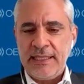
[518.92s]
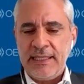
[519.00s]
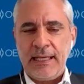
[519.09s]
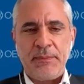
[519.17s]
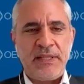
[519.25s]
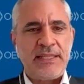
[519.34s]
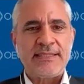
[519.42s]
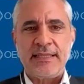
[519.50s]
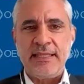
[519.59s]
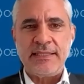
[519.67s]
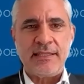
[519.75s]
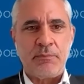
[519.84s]
The
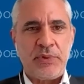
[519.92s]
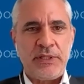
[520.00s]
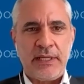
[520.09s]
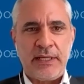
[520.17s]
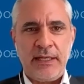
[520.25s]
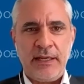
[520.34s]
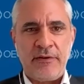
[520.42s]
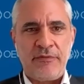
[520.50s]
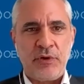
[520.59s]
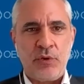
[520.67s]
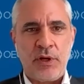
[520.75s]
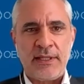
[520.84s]
statistics are pretty clear. If
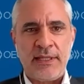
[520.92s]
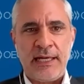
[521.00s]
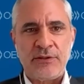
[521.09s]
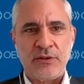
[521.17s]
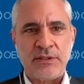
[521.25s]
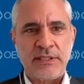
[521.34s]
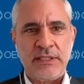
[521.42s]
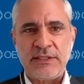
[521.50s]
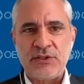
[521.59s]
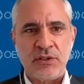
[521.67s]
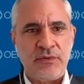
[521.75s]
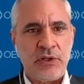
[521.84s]
you look at the adult skills
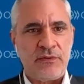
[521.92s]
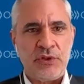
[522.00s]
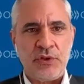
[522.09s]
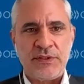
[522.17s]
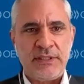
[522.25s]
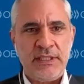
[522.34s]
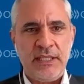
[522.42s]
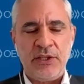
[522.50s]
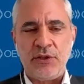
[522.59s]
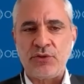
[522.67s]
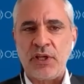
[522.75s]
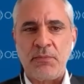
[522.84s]
survey of the OECD,
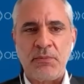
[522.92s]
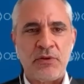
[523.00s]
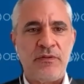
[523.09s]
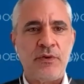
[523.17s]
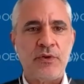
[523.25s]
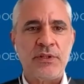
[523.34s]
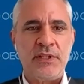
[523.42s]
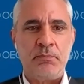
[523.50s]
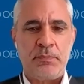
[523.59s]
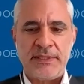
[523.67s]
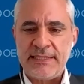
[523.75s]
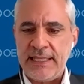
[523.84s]
you're talking about
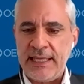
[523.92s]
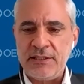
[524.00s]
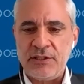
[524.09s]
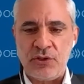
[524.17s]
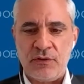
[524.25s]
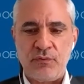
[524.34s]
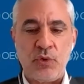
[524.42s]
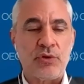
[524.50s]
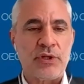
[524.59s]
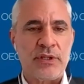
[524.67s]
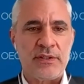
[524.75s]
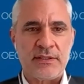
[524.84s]
14% of
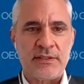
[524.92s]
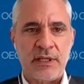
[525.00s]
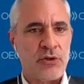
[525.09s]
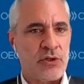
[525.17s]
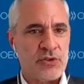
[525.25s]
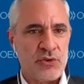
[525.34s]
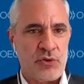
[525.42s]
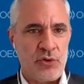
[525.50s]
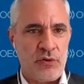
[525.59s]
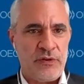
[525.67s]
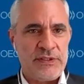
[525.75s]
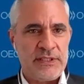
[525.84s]
workers across all
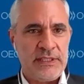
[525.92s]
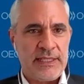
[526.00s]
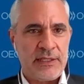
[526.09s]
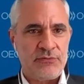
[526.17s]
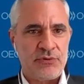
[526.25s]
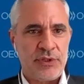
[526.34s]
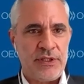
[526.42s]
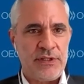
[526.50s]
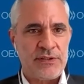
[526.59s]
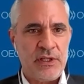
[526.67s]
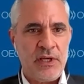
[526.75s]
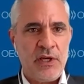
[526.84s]
OECD
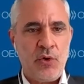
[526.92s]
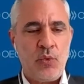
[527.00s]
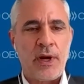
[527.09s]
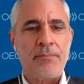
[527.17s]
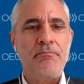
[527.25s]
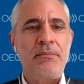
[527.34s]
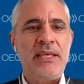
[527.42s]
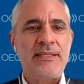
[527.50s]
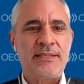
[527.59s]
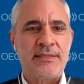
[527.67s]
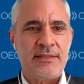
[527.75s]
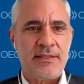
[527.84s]
countries who are
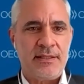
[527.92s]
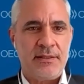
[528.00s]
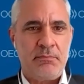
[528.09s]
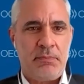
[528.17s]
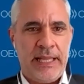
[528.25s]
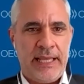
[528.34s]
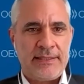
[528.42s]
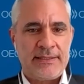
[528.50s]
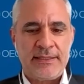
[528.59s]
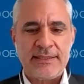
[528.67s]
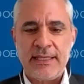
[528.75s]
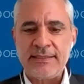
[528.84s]
misplaced, in
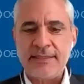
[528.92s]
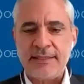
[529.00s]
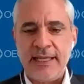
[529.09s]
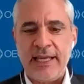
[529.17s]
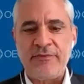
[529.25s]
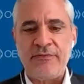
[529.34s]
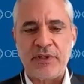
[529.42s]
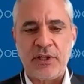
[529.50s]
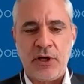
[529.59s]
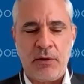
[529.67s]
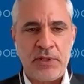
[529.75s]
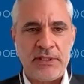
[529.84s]
the sense that they have
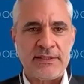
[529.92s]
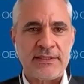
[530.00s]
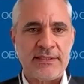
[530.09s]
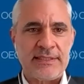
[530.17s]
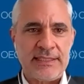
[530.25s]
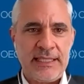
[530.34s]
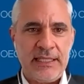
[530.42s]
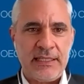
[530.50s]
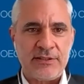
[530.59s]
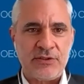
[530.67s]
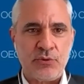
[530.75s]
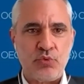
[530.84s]
competence and
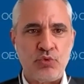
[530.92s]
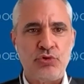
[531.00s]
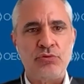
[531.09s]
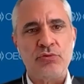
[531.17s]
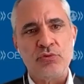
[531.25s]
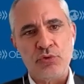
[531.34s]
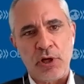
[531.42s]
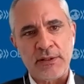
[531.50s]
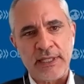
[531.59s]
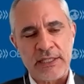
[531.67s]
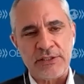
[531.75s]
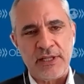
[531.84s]
skills who do not
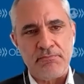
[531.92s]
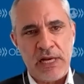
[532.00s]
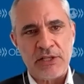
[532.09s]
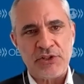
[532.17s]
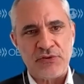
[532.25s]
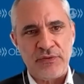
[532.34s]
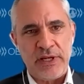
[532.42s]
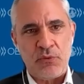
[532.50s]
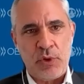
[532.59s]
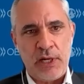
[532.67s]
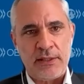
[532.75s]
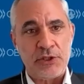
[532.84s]
actually match very
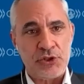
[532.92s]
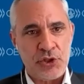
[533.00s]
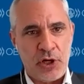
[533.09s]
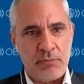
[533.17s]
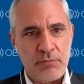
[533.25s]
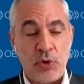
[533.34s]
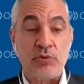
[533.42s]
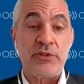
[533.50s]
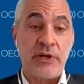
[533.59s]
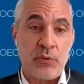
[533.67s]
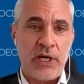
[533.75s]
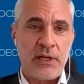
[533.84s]
well the job or
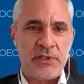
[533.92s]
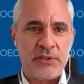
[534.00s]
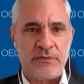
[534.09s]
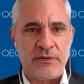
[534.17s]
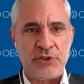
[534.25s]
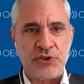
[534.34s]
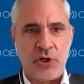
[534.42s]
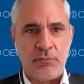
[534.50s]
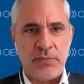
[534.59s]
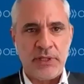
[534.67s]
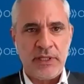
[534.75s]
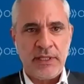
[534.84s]
the requirement of the
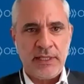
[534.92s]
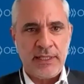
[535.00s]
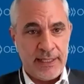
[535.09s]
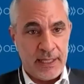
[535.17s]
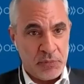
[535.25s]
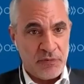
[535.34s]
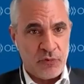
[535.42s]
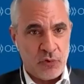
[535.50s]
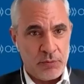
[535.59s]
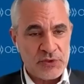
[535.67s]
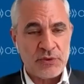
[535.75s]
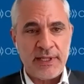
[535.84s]
job they are
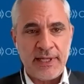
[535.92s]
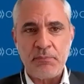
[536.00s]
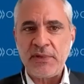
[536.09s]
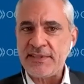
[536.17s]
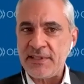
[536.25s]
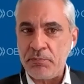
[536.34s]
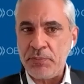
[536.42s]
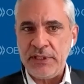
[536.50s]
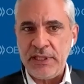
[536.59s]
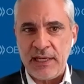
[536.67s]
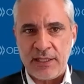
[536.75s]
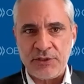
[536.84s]
performing. So the numbers are pretty
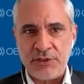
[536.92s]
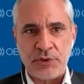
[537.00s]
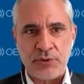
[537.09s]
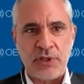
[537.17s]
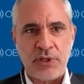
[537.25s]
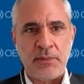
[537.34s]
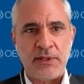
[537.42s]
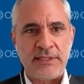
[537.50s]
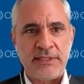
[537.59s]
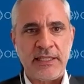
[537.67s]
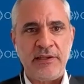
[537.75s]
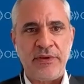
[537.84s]
large. We're talking about a
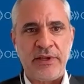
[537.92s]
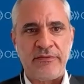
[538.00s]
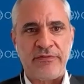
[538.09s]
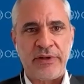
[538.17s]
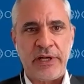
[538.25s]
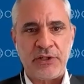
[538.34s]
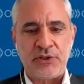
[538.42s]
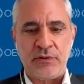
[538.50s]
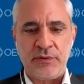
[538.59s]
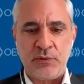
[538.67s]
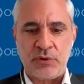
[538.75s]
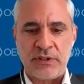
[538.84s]
significant fraction of
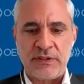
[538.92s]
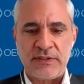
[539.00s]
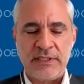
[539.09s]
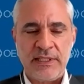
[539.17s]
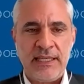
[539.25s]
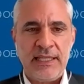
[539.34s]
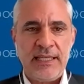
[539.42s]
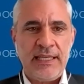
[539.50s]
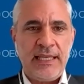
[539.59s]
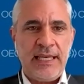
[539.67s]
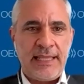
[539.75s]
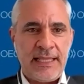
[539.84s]
the workers.
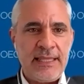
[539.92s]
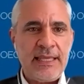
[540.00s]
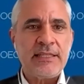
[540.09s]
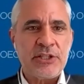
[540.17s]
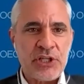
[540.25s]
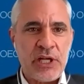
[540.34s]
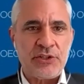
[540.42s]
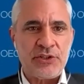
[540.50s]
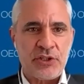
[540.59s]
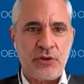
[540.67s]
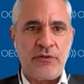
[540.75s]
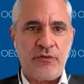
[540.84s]
And I think the challenge
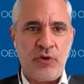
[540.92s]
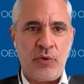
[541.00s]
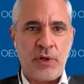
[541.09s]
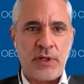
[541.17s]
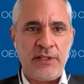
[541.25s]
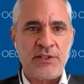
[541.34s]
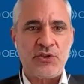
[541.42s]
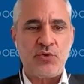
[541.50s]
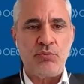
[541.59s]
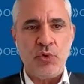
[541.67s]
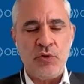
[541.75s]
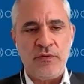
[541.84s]
going forward is to
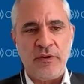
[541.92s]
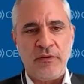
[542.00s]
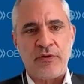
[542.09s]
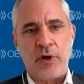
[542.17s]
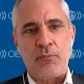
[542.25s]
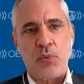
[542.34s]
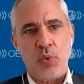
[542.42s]
move from